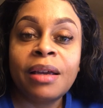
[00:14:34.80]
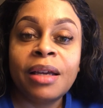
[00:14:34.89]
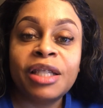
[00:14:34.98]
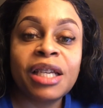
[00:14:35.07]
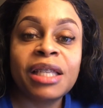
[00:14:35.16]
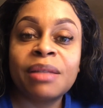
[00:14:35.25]

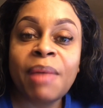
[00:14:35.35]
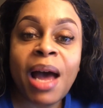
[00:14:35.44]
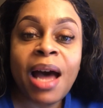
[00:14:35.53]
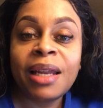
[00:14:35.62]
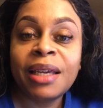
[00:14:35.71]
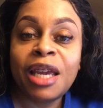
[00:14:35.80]
Just
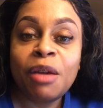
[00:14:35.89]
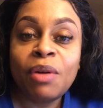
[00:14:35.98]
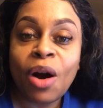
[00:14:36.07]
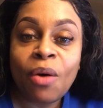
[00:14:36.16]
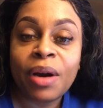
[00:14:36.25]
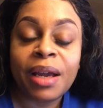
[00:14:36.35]
smile and keep
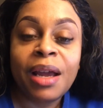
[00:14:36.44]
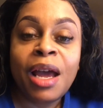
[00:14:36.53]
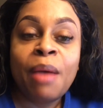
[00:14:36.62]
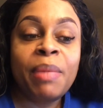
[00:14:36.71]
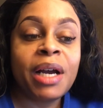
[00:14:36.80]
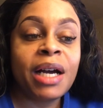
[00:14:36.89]
going,
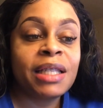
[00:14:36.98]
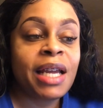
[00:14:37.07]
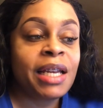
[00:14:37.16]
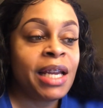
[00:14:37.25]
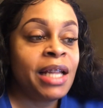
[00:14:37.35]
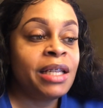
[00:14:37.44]
because at
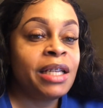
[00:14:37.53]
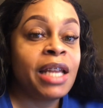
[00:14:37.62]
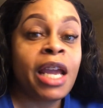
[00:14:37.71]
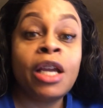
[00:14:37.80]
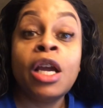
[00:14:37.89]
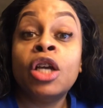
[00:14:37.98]
the end of the
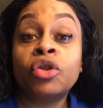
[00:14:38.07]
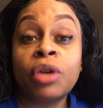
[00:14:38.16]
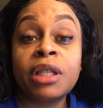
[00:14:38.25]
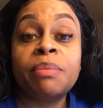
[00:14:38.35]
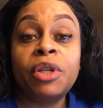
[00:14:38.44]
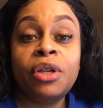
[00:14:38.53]
day,
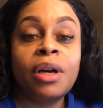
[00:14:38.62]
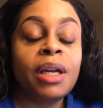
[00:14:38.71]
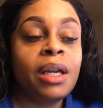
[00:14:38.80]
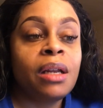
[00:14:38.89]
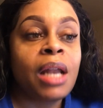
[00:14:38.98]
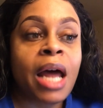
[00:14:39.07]
trust me, you're going to
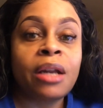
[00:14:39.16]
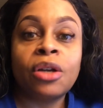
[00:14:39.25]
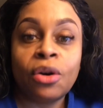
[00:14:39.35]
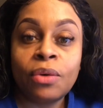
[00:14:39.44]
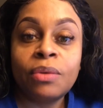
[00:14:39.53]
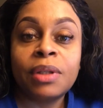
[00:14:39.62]
get a lot of
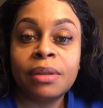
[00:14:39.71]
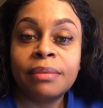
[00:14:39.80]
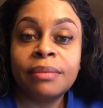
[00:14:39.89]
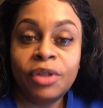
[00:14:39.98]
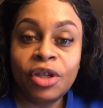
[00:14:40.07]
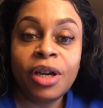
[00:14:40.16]
no's.
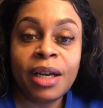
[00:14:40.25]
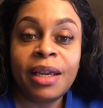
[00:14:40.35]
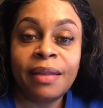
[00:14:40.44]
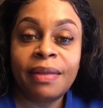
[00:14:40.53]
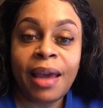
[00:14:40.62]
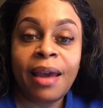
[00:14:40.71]
You're going to
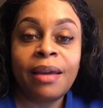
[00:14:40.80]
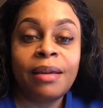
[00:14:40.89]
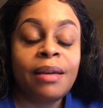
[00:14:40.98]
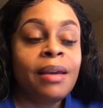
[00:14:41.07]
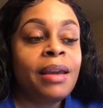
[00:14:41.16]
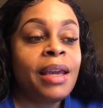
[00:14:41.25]
get that,
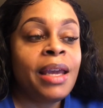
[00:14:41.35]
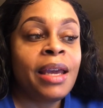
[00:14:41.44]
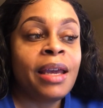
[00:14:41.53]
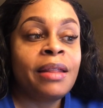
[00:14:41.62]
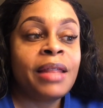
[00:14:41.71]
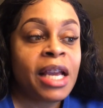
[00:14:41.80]

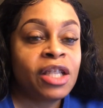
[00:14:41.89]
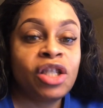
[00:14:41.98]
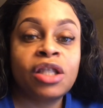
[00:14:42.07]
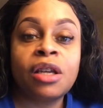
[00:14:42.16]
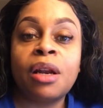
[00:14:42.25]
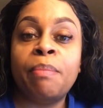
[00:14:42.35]
and that's
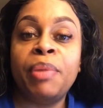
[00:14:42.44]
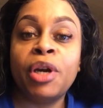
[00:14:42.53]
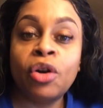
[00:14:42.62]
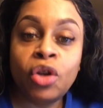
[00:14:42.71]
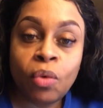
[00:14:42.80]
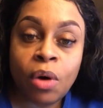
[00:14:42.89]
just going to
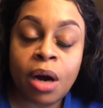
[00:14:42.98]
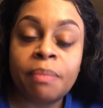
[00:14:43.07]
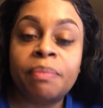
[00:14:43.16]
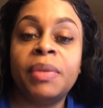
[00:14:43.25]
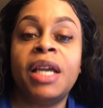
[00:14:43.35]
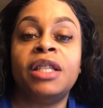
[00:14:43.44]
build you up,
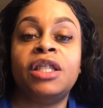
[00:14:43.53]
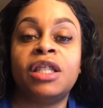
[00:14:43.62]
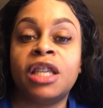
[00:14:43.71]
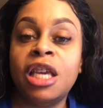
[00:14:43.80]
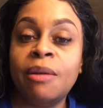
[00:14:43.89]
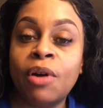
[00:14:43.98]
and
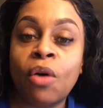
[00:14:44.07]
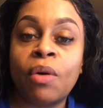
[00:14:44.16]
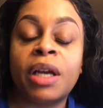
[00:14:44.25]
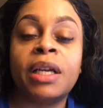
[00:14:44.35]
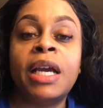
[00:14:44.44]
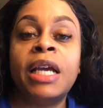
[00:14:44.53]
just keep
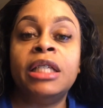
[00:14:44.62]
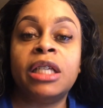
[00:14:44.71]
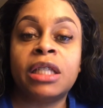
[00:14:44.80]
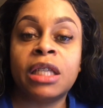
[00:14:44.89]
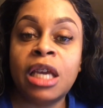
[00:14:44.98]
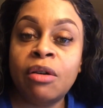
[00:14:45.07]
going.
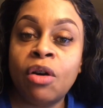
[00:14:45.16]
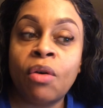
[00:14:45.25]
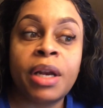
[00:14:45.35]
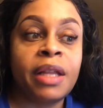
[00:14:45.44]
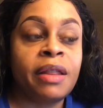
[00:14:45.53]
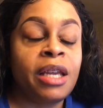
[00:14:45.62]
Just keep
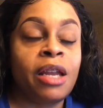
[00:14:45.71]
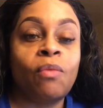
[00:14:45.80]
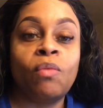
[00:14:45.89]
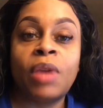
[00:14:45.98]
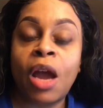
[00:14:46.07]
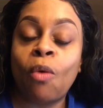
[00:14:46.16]
going, and
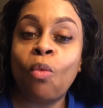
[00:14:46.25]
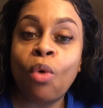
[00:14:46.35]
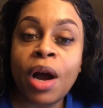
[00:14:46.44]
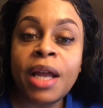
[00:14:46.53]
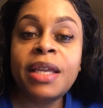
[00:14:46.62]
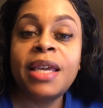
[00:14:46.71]
then that
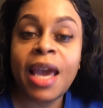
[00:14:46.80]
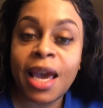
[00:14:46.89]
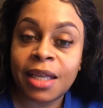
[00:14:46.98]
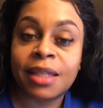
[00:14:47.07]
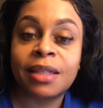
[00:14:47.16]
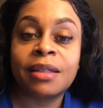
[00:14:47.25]
one
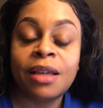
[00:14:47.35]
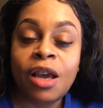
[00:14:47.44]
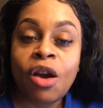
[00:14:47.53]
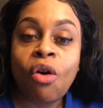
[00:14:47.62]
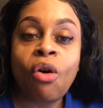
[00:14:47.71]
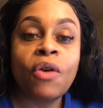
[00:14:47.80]
yes
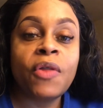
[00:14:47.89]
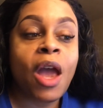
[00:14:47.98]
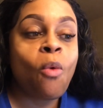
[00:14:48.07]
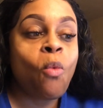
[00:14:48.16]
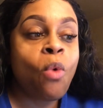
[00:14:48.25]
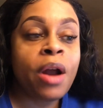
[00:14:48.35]
or
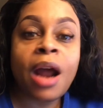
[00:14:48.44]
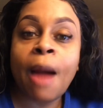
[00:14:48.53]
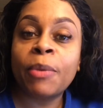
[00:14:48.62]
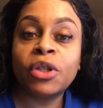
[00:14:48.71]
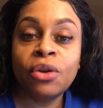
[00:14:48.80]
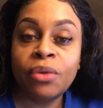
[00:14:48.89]
that one
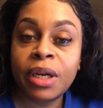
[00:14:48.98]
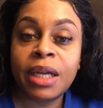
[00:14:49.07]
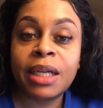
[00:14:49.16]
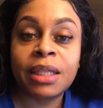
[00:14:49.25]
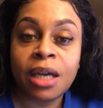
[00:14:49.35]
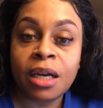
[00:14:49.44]
opportunity
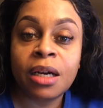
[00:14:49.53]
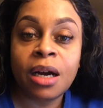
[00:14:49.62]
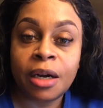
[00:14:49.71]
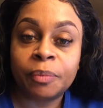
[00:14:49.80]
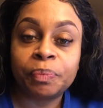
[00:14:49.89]
is going to come.